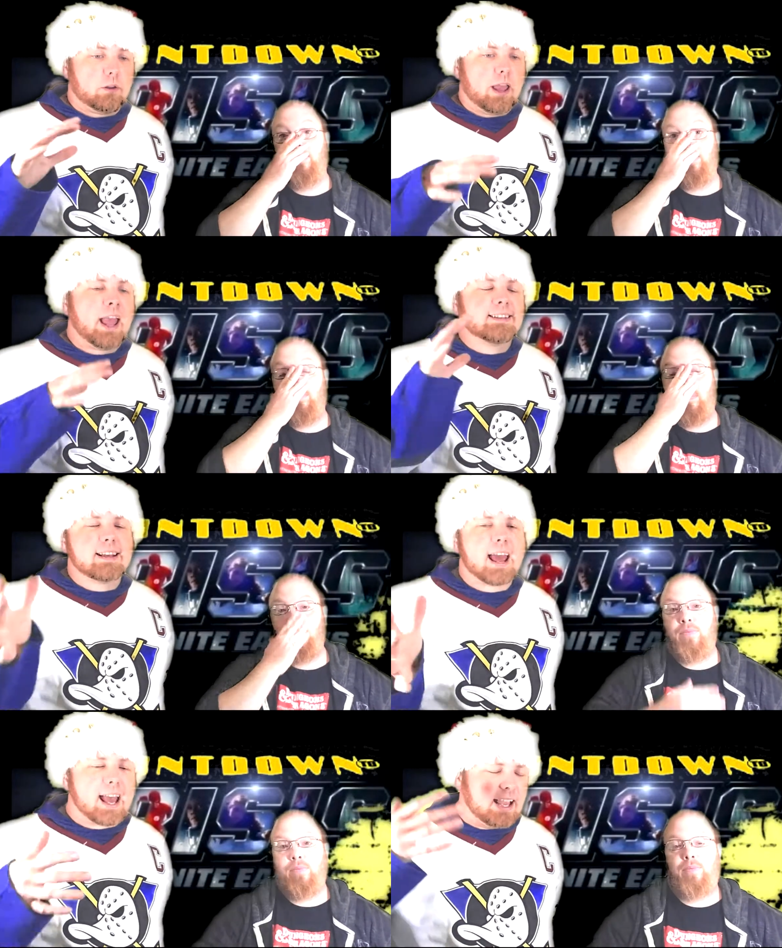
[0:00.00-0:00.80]

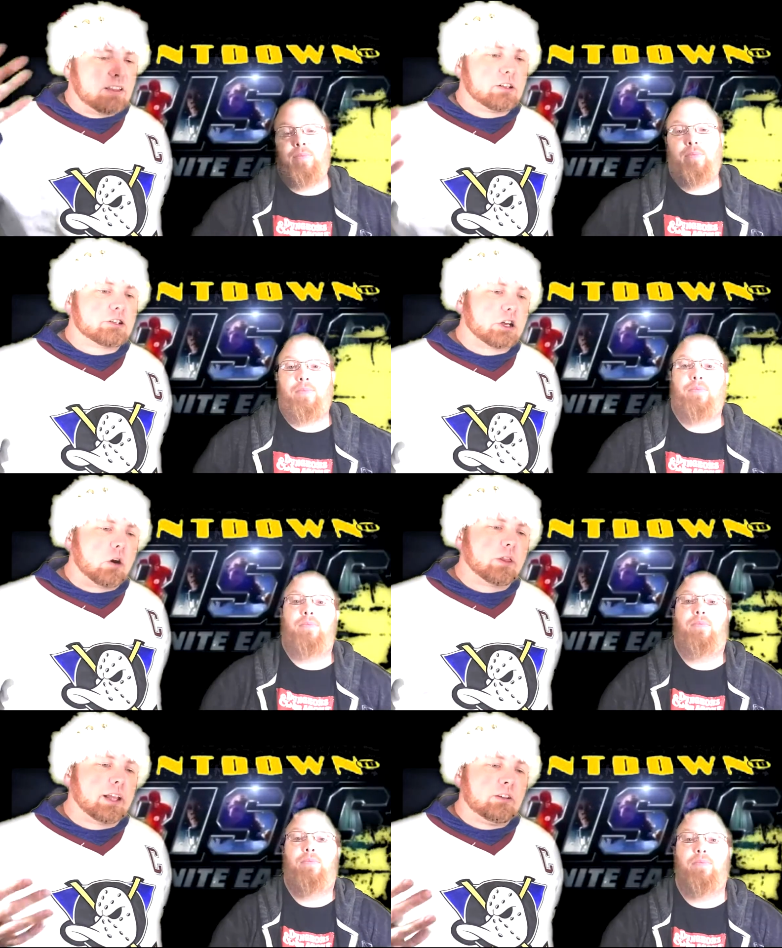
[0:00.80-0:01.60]
Speaker 1: hinted at in the
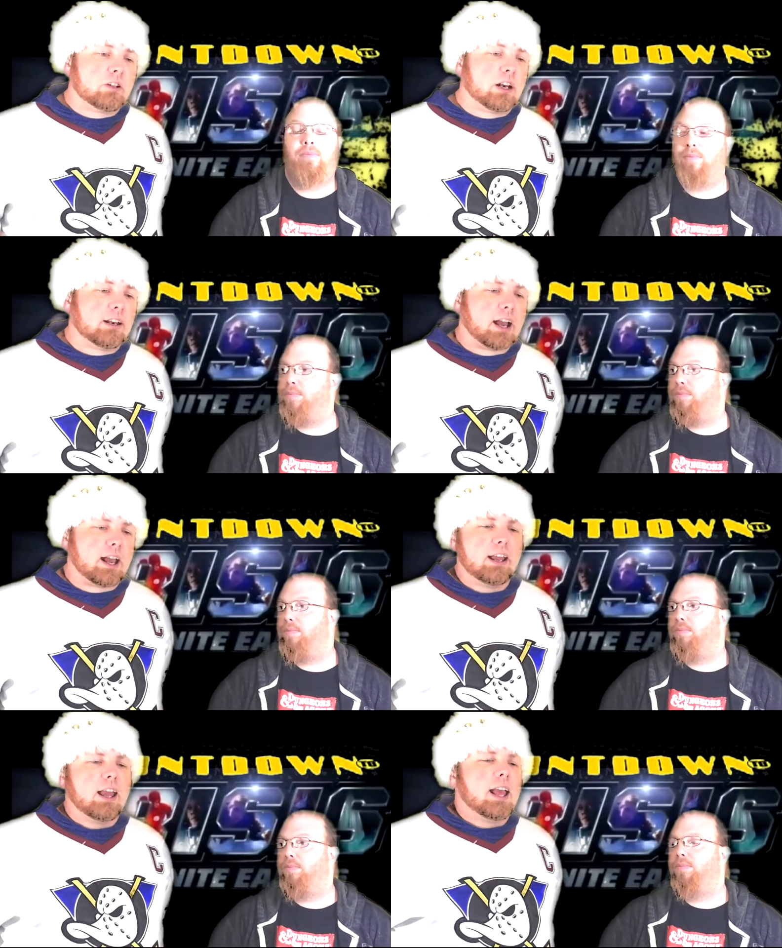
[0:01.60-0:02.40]
show that he's going to
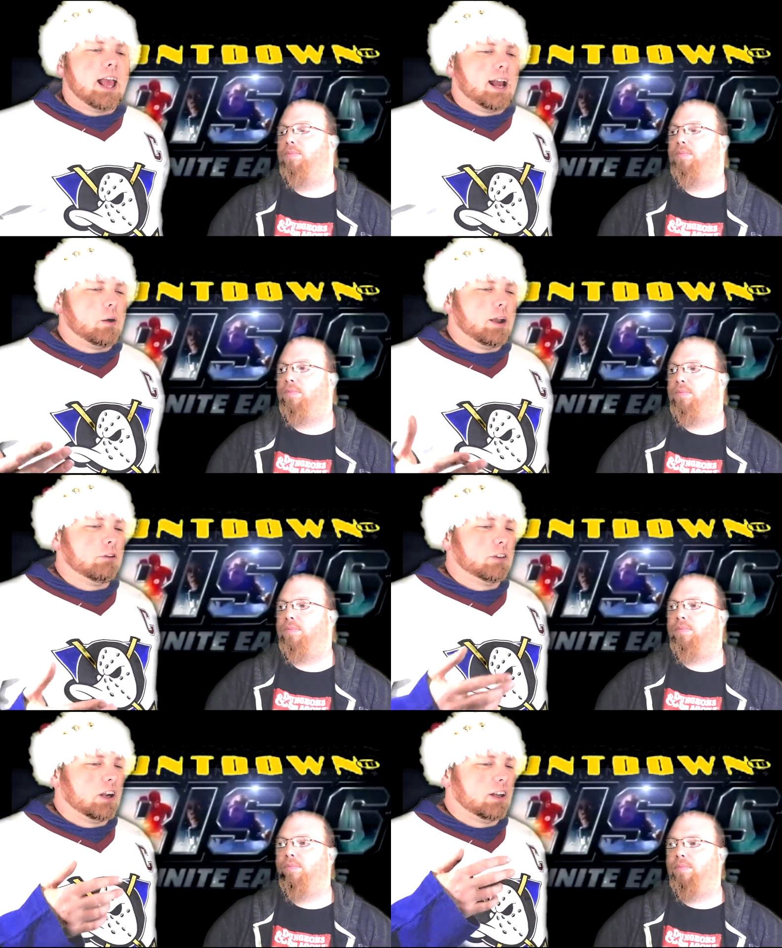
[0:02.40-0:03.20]
die.
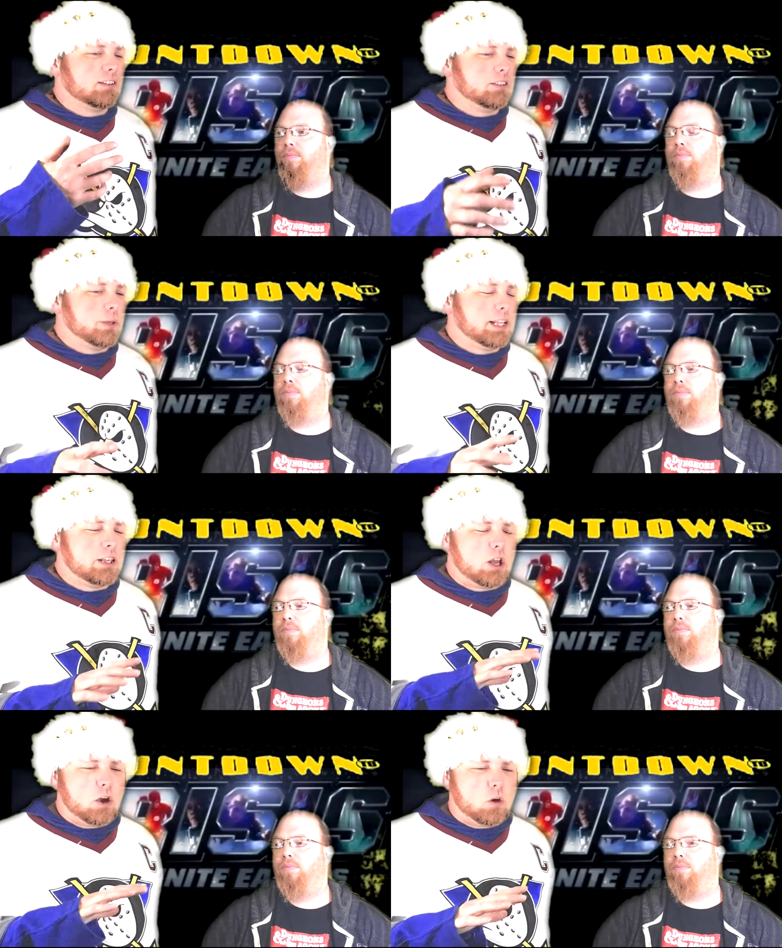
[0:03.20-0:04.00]
However, there's
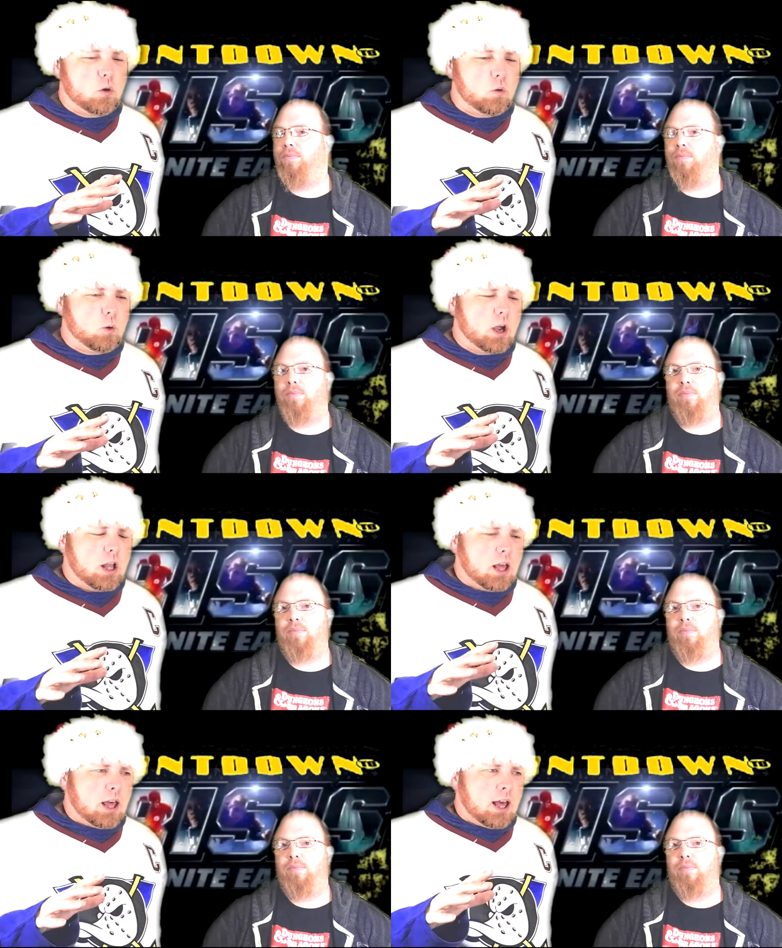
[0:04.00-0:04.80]
been no
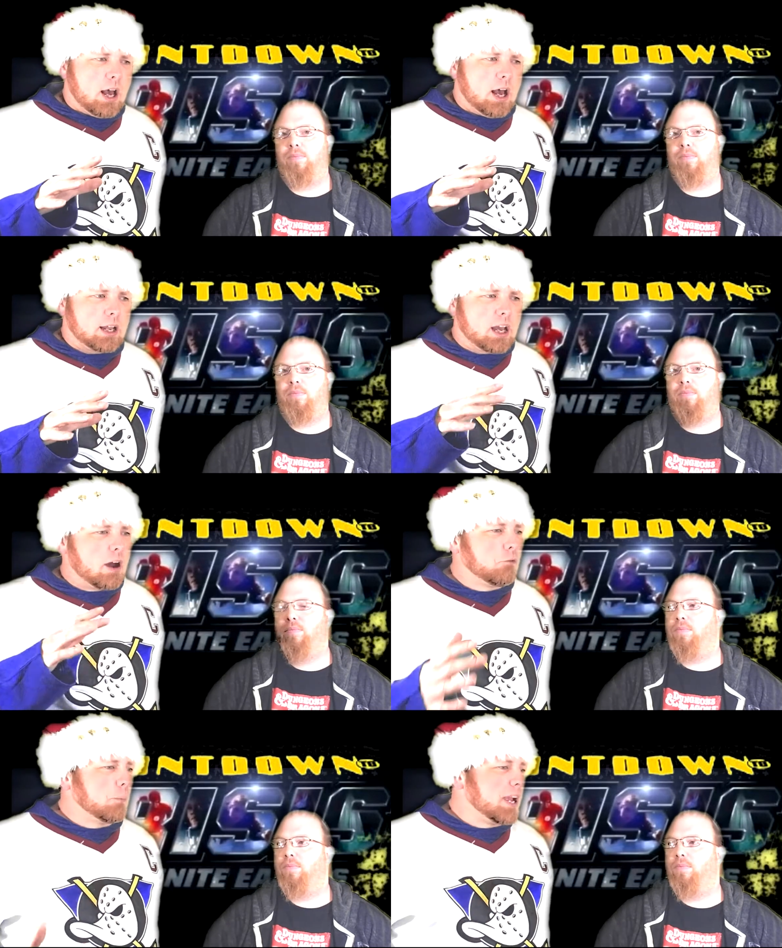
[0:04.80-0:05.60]

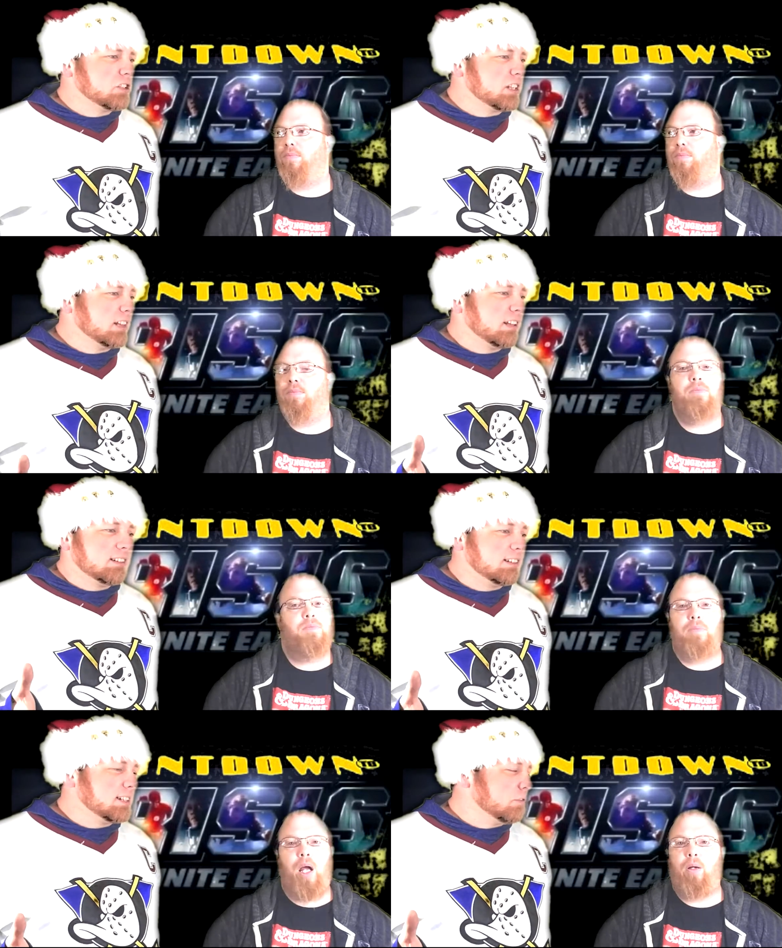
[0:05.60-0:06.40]
confirmation that
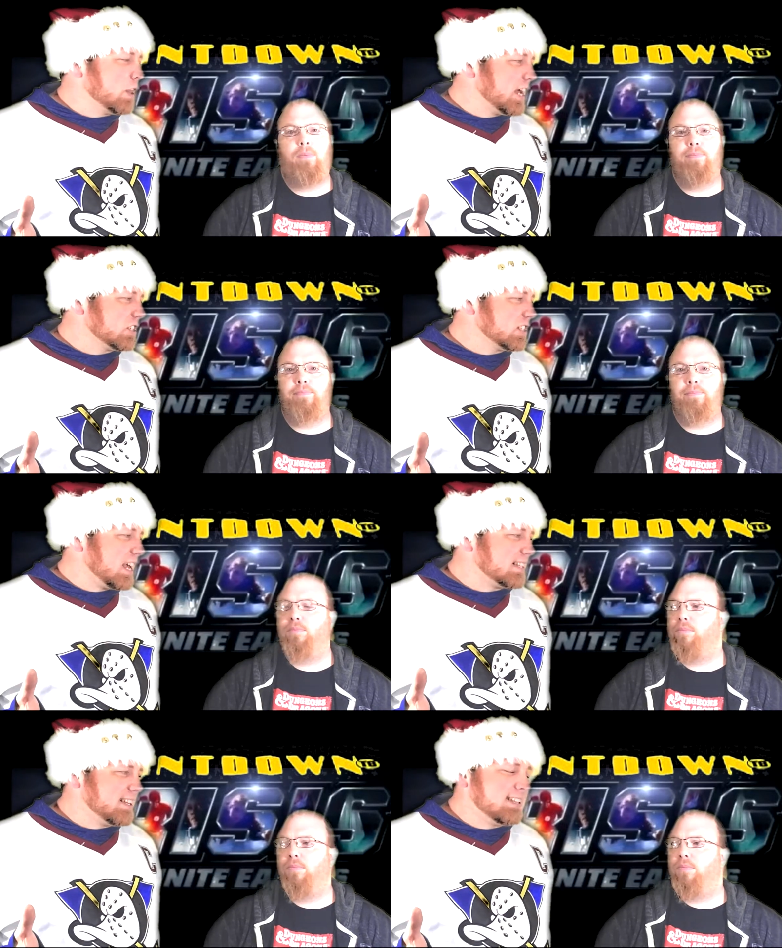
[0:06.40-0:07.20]
this is the Flash's
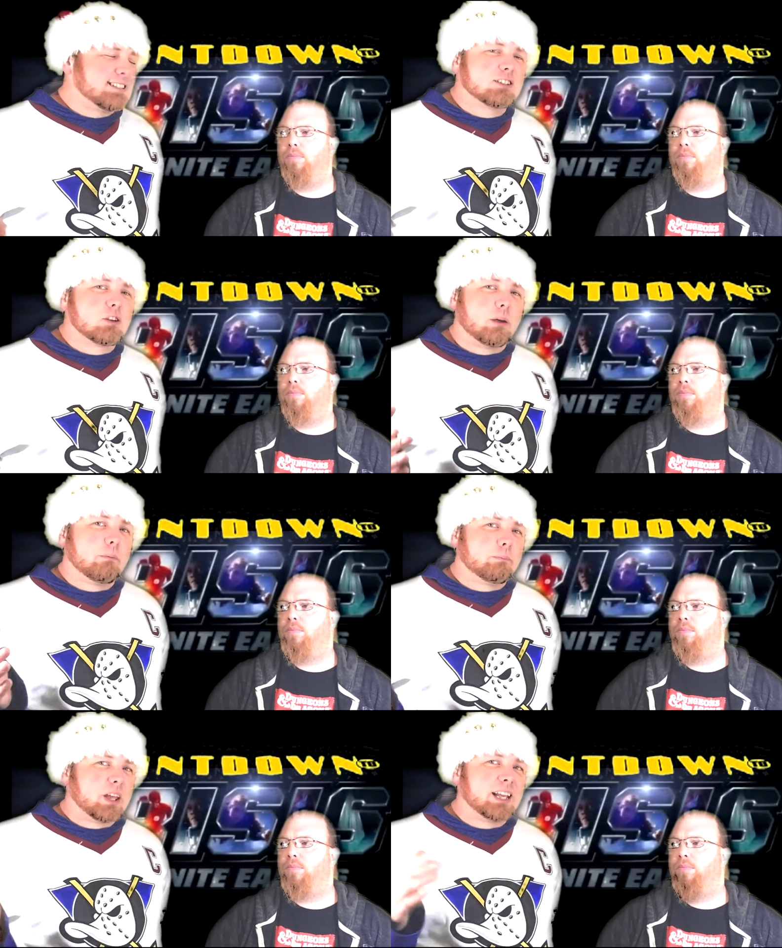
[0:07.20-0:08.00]
last season, so
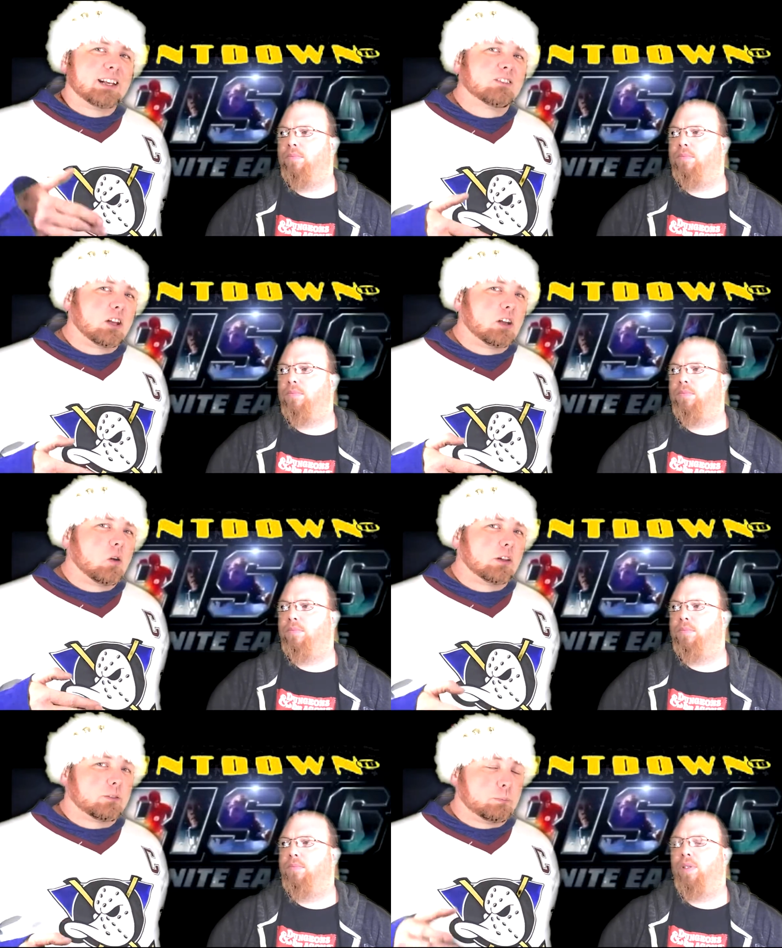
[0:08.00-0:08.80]
I'm thinking it's going to
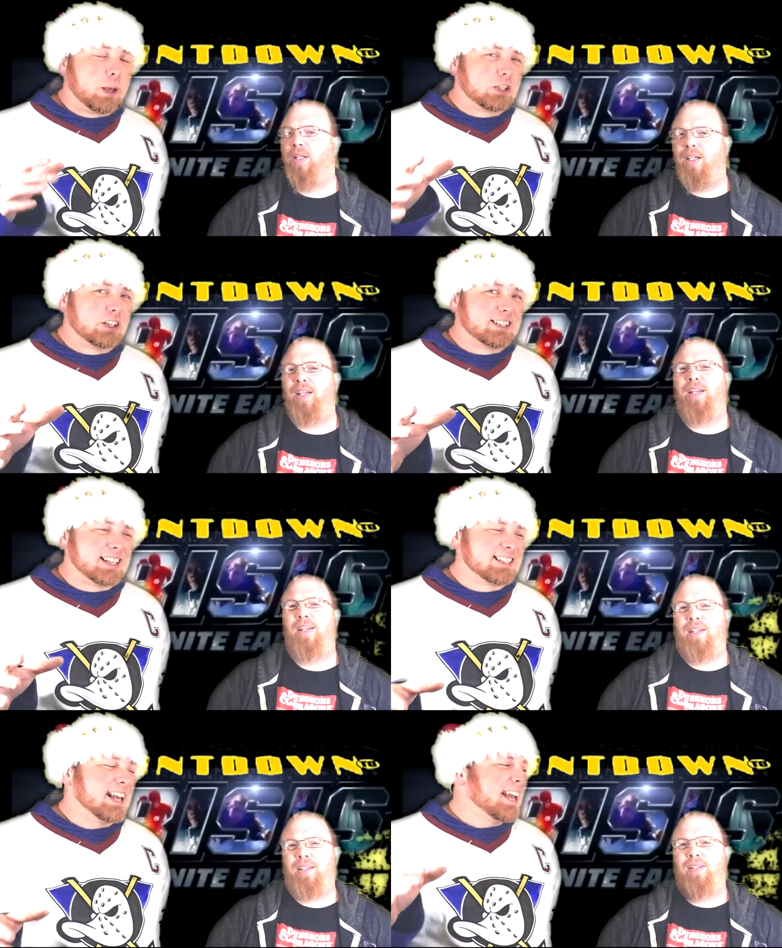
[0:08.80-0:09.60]
go on, especially since